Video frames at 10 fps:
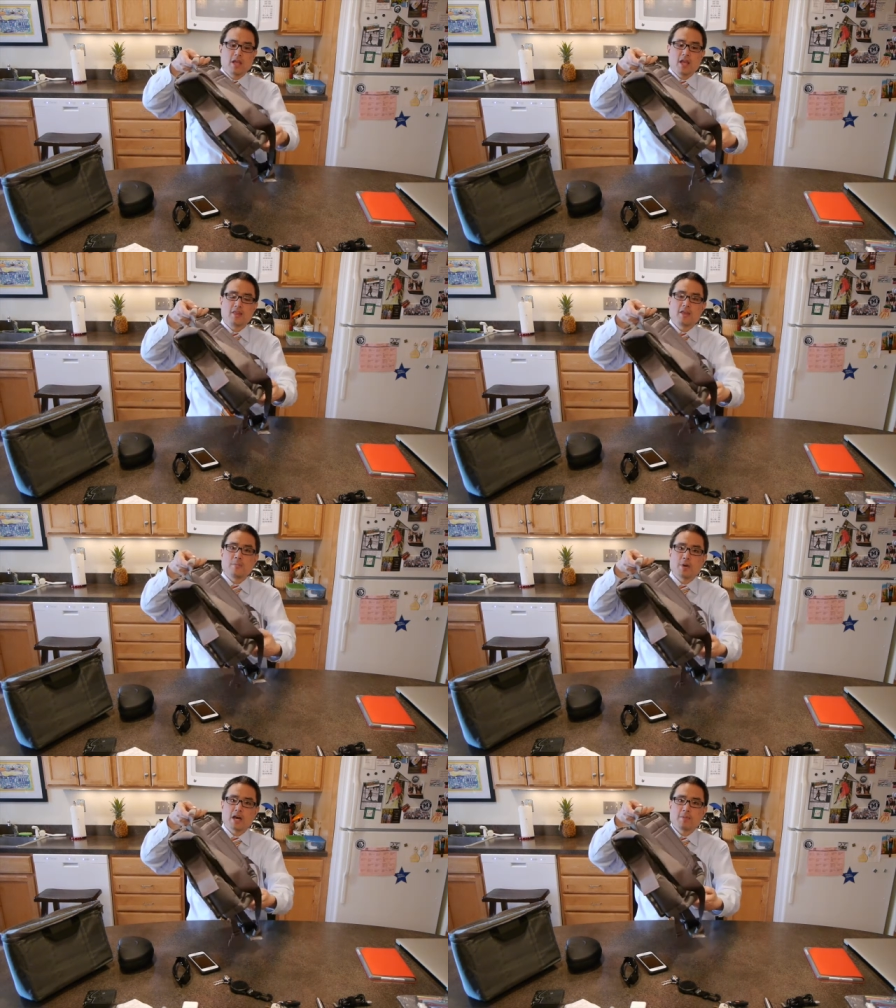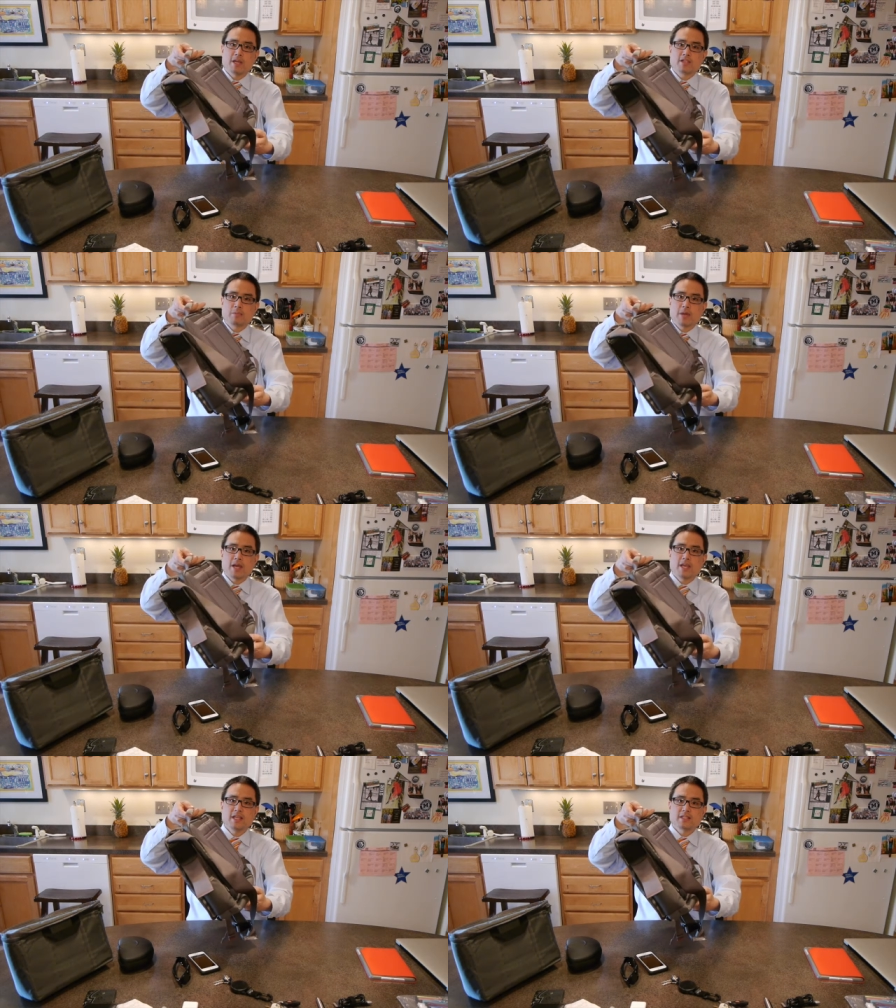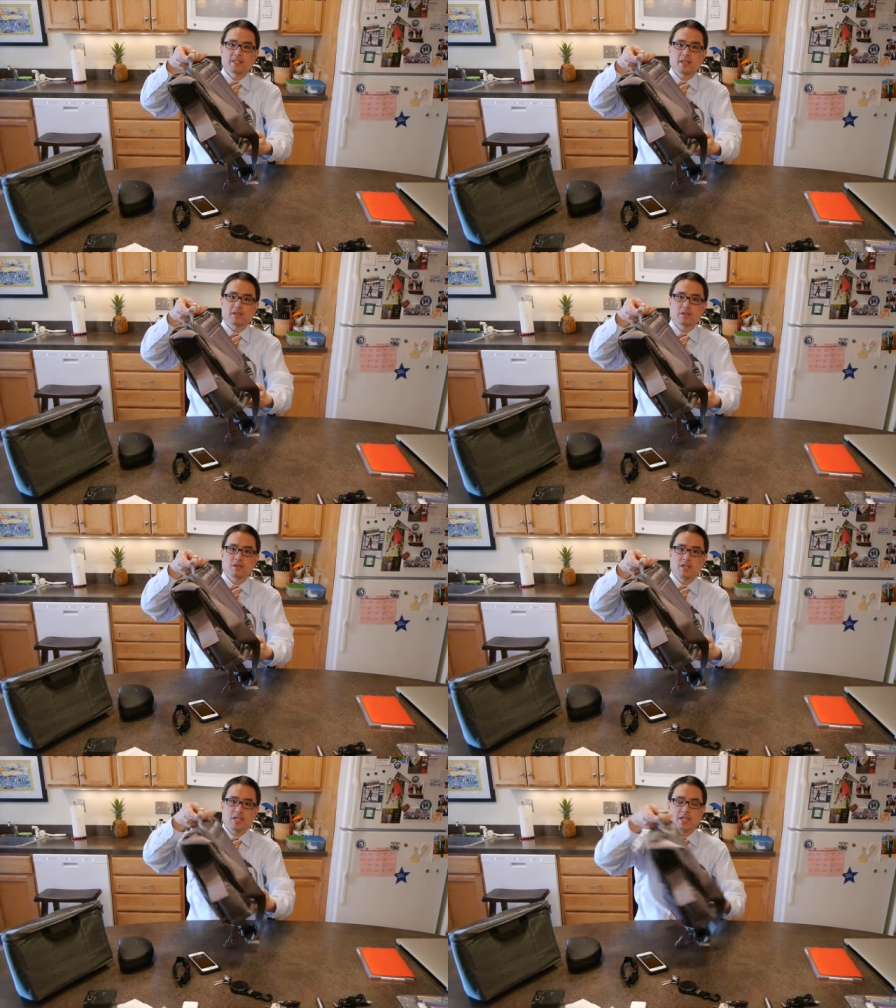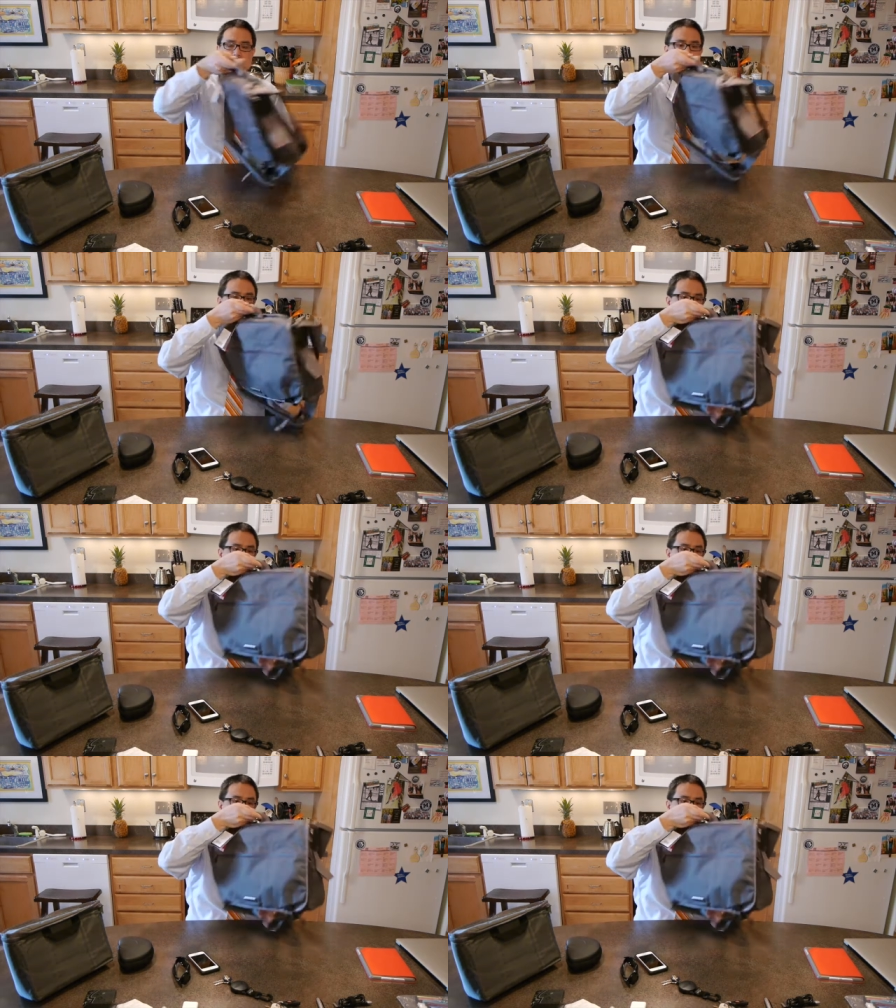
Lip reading: And then the bottom edge of the bag hits against your knees.